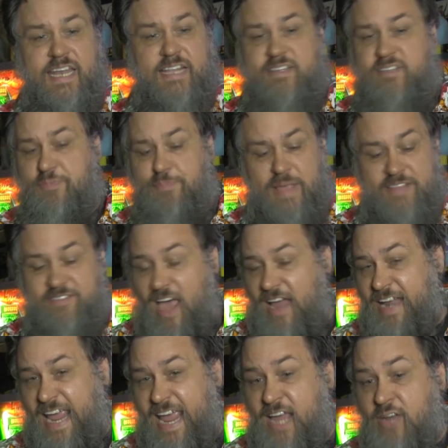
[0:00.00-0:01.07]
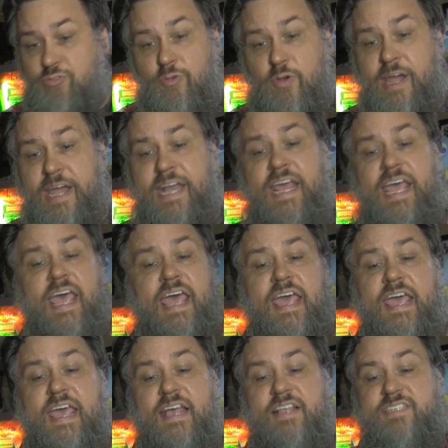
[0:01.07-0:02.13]
It's on Android,
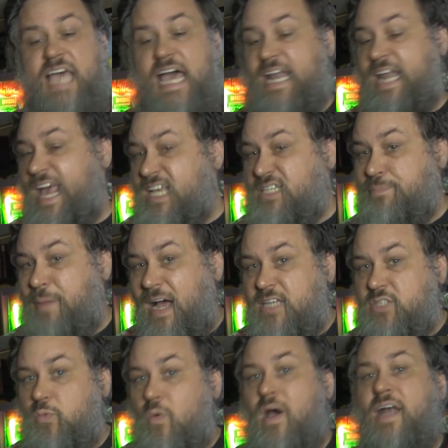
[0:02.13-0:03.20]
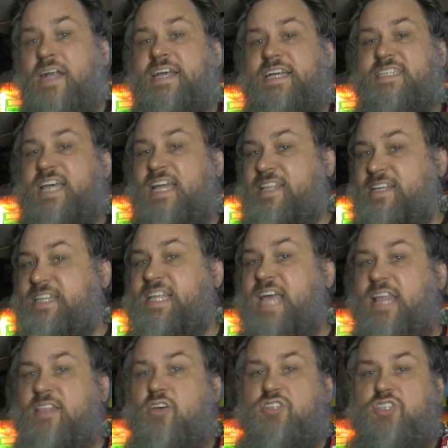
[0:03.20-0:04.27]
it's on Xbox One, it's on the
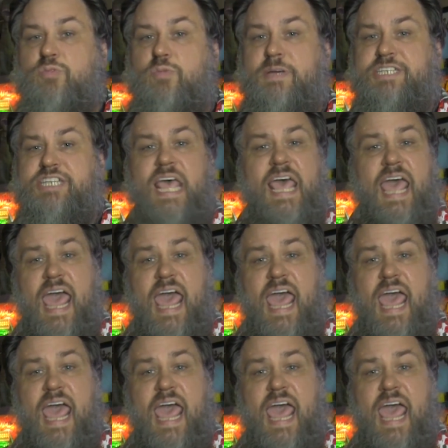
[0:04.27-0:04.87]
Nintendo Switch,